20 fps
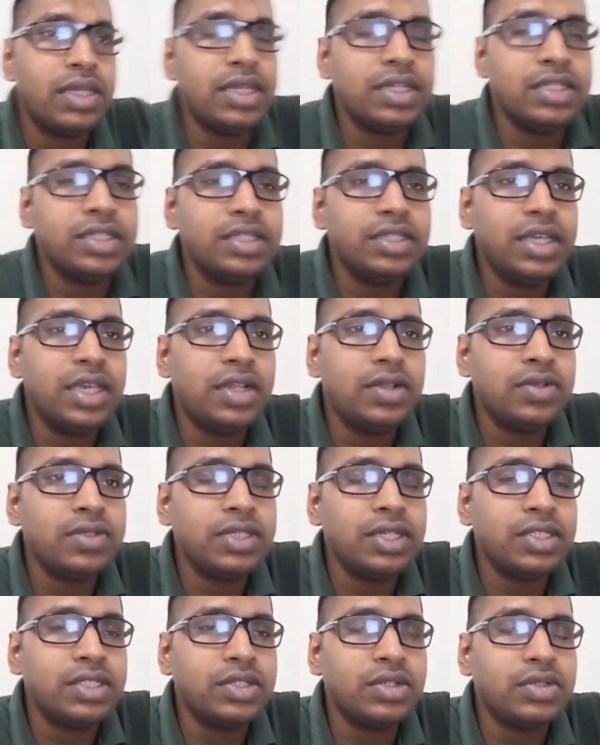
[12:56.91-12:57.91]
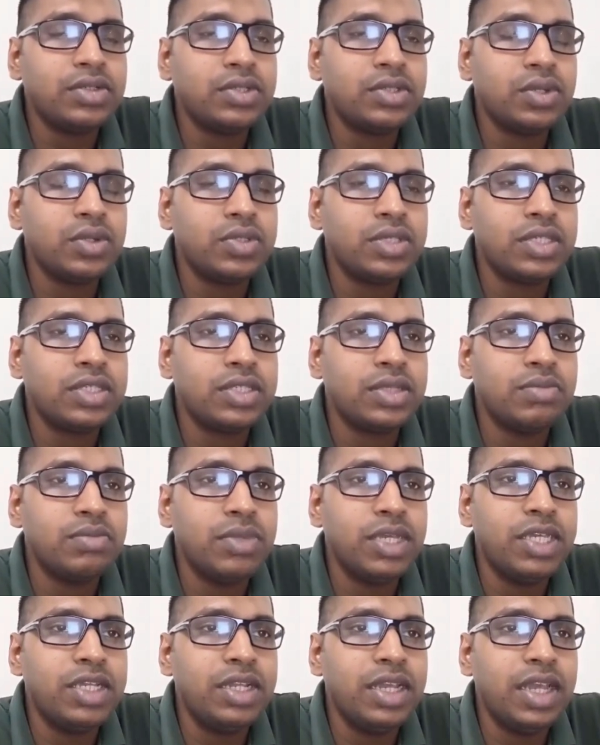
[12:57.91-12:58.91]
and the yellow section shows us the
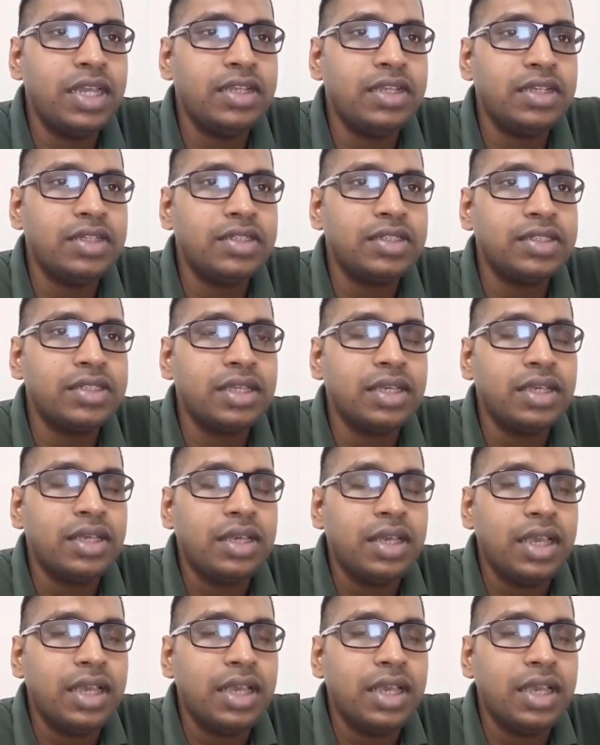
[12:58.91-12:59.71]
mean and its